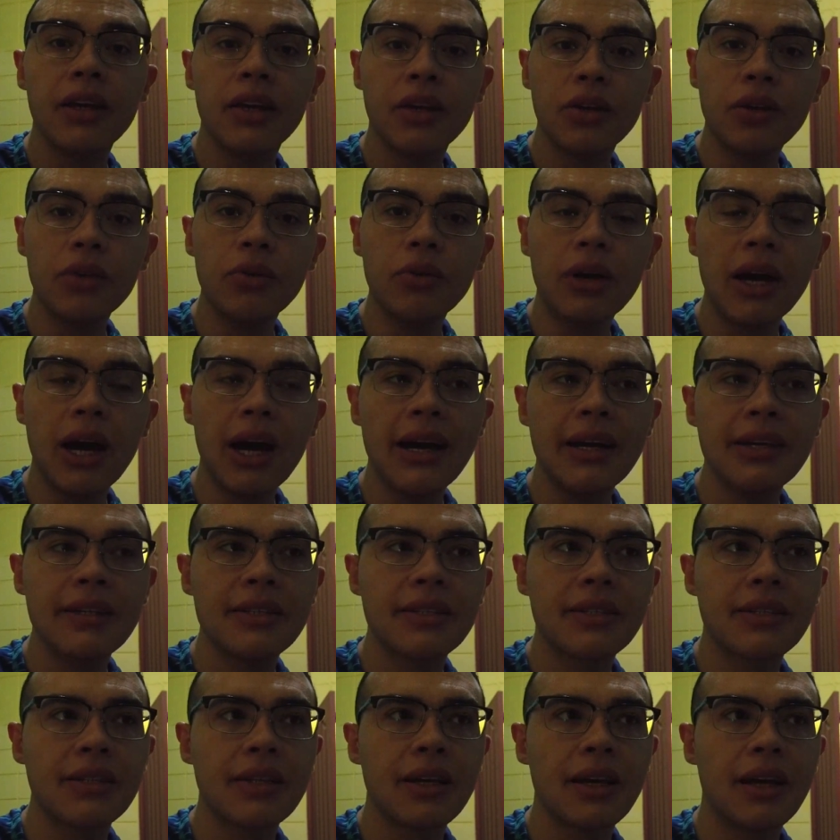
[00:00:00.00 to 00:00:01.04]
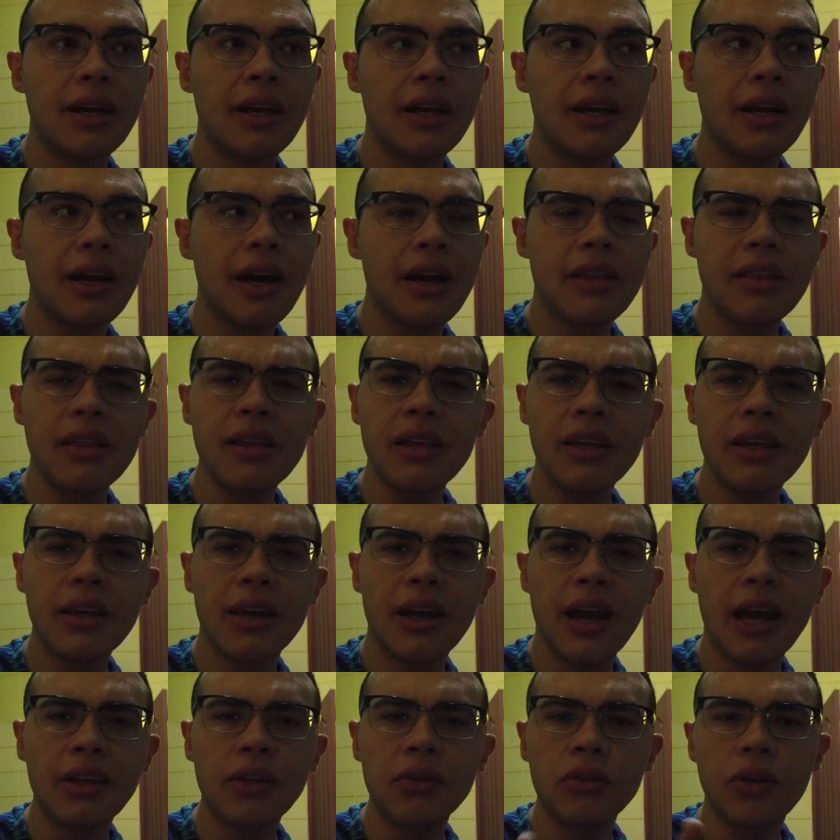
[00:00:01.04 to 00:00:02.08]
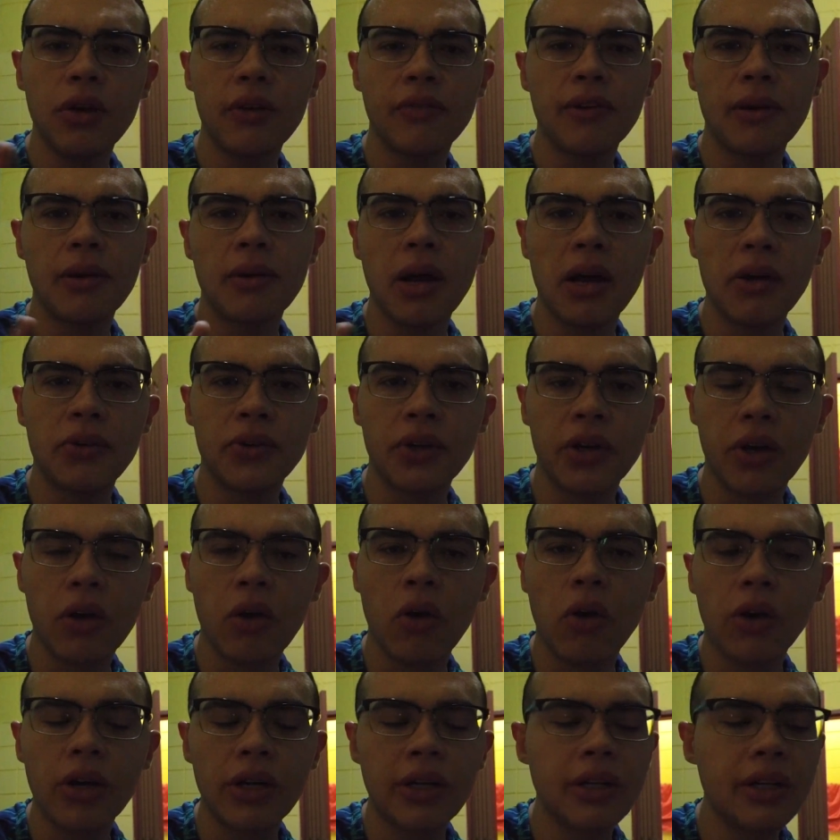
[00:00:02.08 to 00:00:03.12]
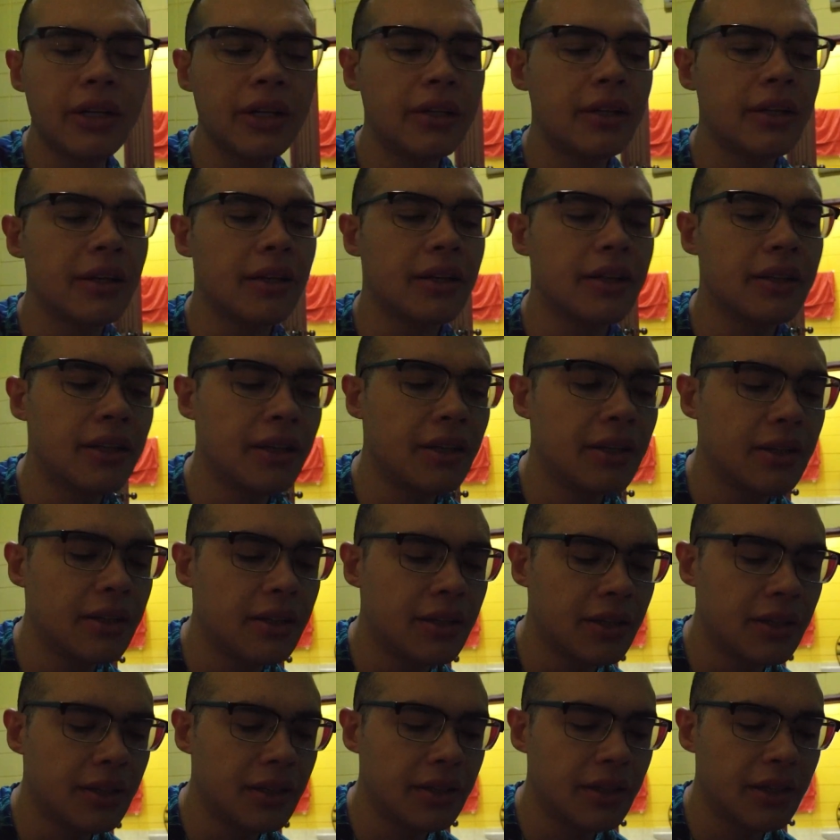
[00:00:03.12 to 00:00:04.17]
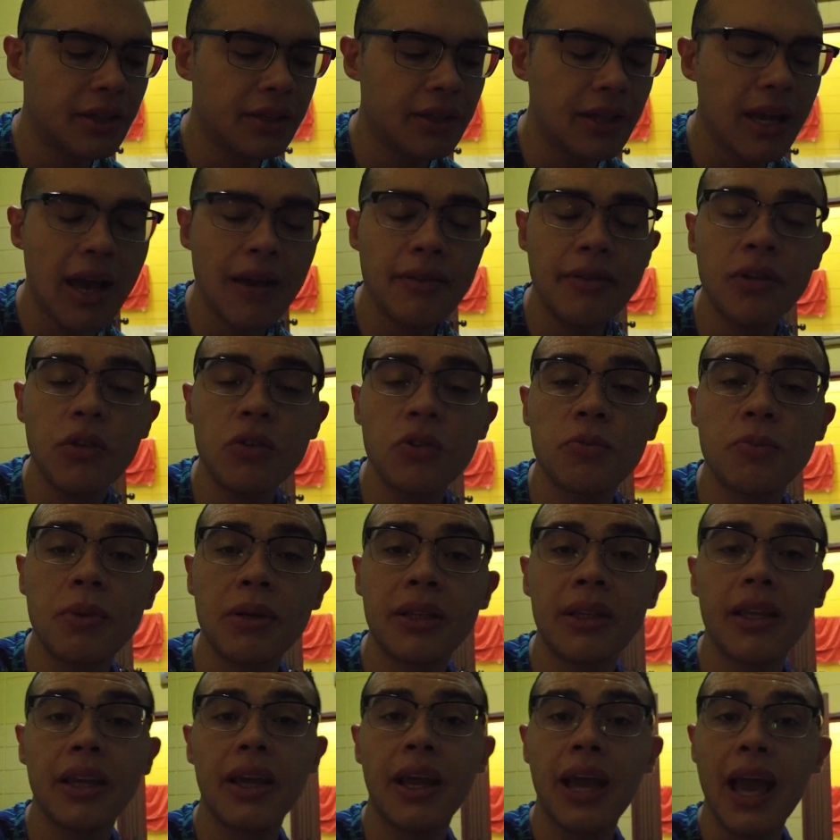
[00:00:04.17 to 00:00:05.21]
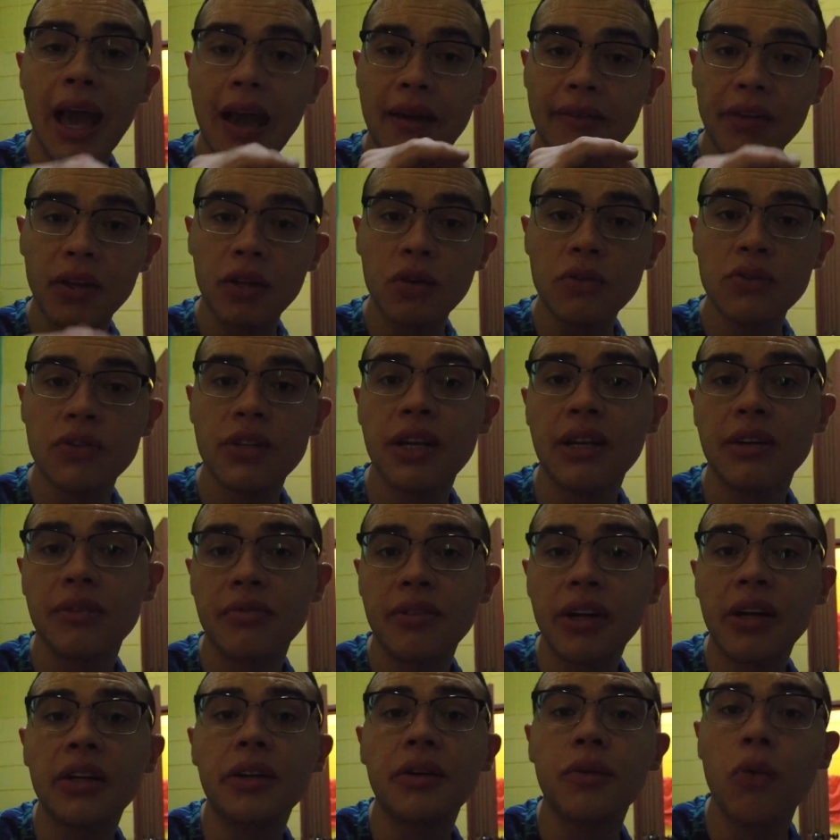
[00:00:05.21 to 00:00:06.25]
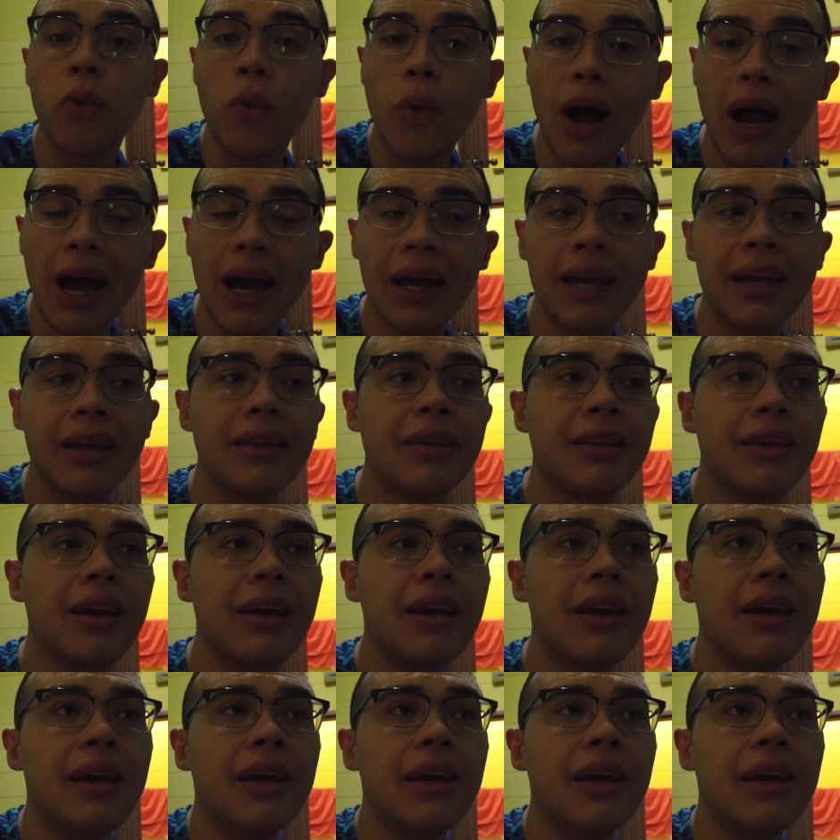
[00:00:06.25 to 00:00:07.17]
You guys, I don't know if I recorded the avenues, but the avenues, they're very wide.